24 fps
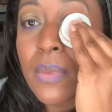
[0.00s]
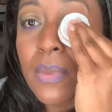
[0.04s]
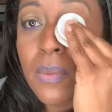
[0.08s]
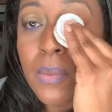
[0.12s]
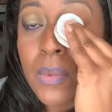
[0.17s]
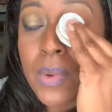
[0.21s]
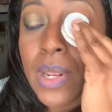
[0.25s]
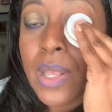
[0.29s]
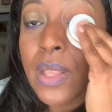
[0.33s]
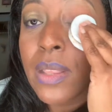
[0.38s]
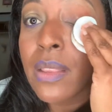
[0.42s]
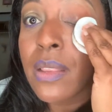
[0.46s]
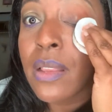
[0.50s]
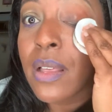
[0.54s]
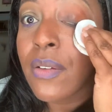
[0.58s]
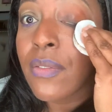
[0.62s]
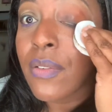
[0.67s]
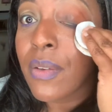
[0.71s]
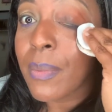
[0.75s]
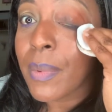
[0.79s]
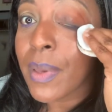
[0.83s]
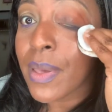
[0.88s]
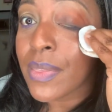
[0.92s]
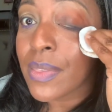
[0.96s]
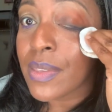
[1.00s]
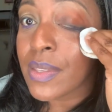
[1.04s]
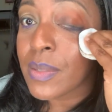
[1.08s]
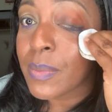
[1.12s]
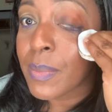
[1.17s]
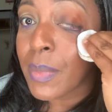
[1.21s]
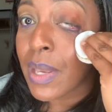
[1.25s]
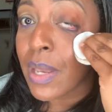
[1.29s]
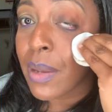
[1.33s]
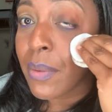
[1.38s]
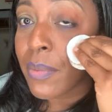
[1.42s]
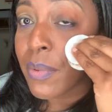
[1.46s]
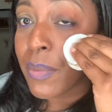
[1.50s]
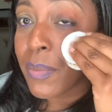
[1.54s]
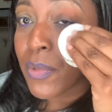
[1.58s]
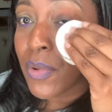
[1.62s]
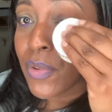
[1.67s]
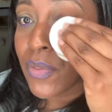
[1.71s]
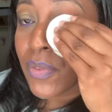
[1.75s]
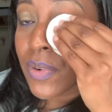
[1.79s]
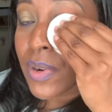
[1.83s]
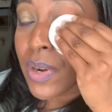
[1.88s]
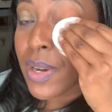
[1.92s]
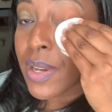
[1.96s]
What I love about this makeup
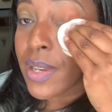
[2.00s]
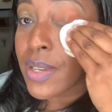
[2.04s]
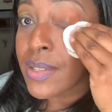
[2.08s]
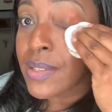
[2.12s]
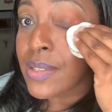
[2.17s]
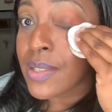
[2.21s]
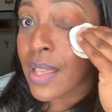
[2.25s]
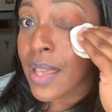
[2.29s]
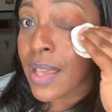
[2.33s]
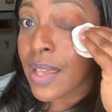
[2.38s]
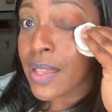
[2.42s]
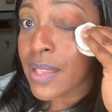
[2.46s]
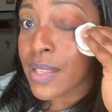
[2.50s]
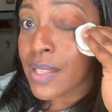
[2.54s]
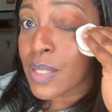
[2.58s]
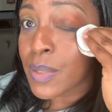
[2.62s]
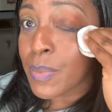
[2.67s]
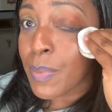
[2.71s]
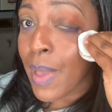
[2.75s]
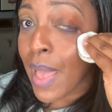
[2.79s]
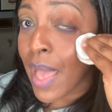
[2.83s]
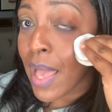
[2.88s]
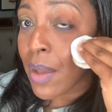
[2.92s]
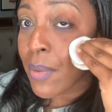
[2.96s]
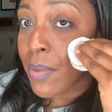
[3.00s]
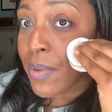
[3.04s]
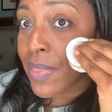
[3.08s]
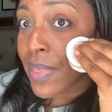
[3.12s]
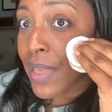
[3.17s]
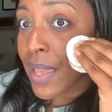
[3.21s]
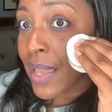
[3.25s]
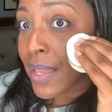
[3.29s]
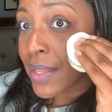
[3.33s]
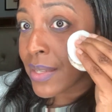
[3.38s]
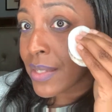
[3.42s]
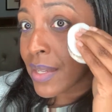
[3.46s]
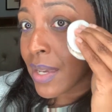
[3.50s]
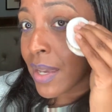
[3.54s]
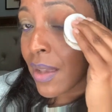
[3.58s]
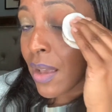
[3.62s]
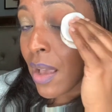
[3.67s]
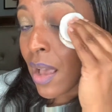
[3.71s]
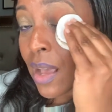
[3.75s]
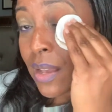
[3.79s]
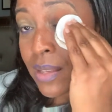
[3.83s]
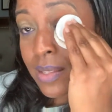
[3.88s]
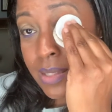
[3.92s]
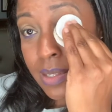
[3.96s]
remover is that it's packed with
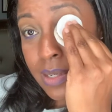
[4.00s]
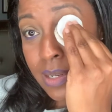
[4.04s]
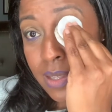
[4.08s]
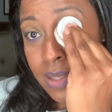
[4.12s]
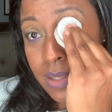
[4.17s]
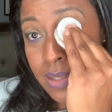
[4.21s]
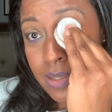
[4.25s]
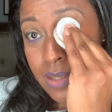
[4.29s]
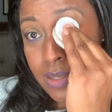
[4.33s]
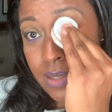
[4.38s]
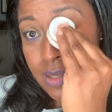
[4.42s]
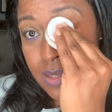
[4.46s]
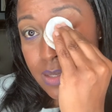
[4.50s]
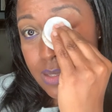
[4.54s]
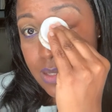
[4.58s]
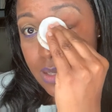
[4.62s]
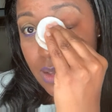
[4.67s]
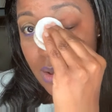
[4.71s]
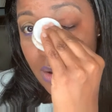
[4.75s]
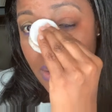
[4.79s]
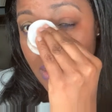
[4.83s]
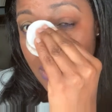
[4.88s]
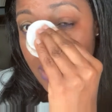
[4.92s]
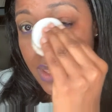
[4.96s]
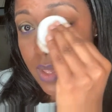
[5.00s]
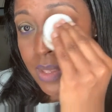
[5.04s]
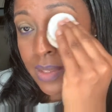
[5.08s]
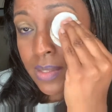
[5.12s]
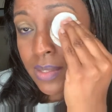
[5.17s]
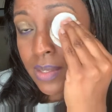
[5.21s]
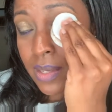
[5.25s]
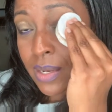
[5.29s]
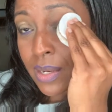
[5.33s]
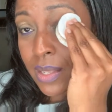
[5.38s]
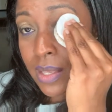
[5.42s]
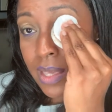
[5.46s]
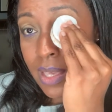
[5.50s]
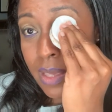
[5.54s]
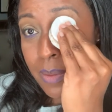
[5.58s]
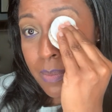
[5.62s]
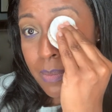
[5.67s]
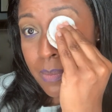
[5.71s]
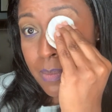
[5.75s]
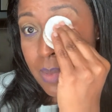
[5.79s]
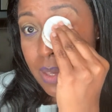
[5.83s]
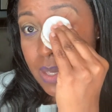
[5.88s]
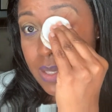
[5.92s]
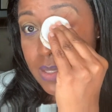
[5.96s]
antioxidants. So it's gonna keep
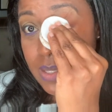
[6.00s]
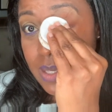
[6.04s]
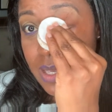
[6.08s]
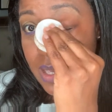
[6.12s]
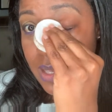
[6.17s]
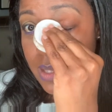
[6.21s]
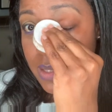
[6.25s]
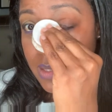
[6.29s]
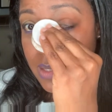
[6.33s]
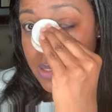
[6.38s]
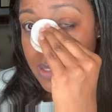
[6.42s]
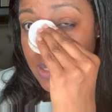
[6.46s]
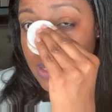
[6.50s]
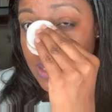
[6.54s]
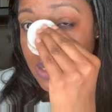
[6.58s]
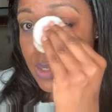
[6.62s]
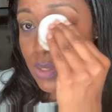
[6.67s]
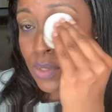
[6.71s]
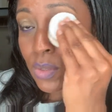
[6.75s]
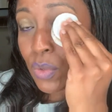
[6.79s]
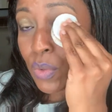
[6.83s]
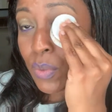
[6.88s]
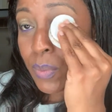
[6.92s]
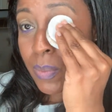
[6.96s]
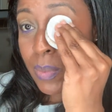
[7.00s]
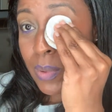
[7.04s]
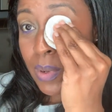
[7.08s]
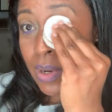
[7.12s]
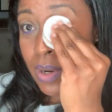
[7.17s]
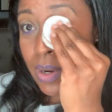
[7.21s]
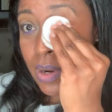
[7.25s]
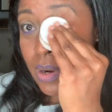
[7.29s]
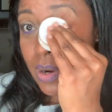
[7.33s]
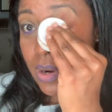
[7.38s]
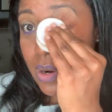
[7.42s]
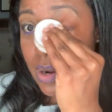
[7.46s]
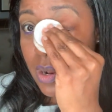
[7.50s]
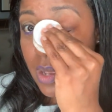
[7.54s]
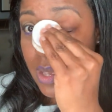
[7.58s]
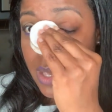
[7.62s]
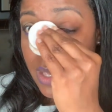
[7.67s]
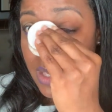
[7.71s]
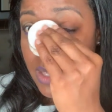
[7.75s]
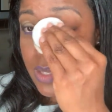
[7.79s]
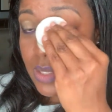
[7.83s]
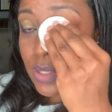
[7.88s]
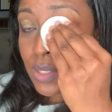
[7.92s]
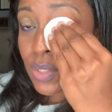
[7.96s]
my skin super,
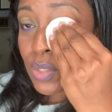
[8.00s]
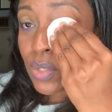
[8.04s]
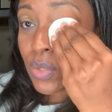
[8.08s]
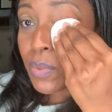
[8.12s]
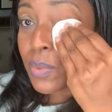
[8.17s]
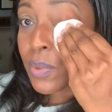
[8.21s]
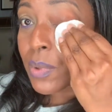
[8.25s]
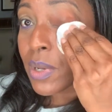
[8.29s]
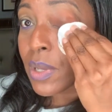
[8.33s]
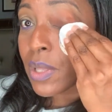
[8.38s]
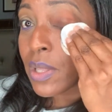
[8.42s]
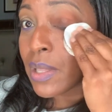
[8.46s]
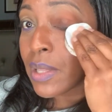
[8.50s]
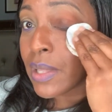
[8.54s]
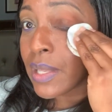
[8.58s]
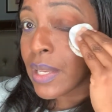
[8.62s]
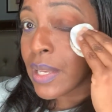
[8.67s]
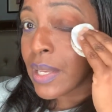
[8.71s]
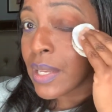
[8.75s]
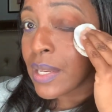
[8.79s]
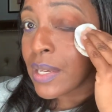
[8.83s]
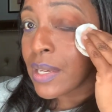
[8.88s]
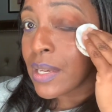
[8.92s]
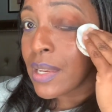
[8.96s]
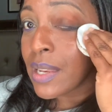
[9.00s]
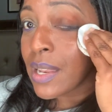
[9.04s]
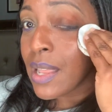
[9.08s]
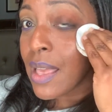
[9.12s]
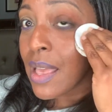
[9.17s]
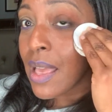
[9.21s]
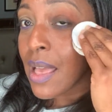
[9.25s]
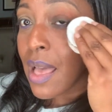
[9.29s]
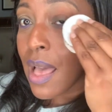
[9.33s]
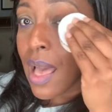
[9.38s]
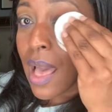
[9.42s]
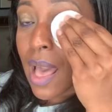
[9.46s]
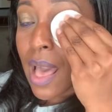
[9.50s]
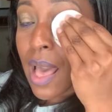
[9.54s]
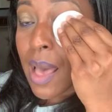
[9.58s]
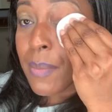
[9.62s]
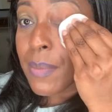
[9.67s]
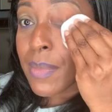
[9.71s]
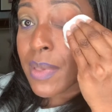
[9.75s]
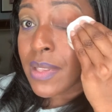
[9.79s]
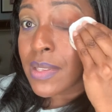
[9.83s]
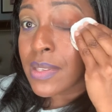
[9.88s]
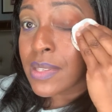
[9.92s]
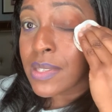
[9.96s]
super clean
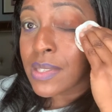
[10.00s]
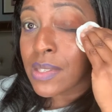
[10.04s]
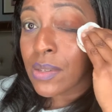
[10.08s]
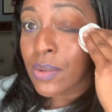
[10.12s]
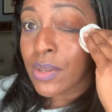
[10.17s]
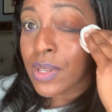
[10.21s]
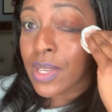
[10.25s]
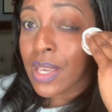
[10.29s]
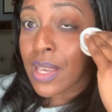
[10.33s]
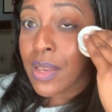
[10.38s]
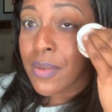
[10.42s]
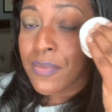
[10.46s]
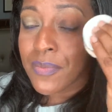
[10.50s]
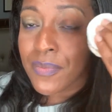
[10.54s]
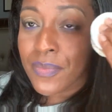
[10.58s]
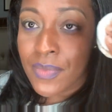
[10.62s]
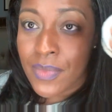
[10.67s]
and silky.